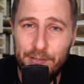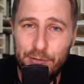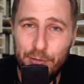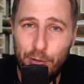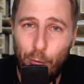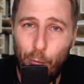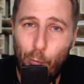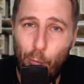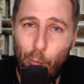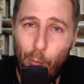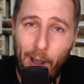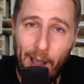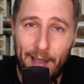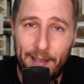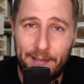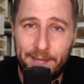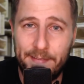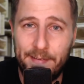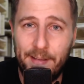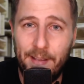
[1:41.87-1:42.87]
to
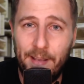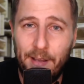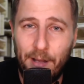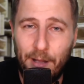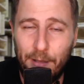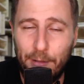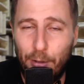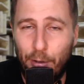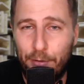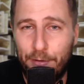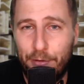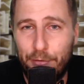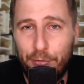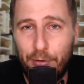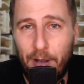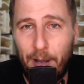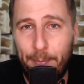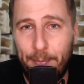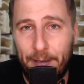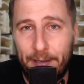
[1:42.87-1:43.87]
west along the
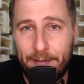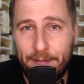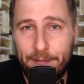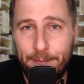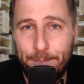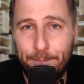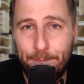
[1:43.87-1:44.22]
tropics.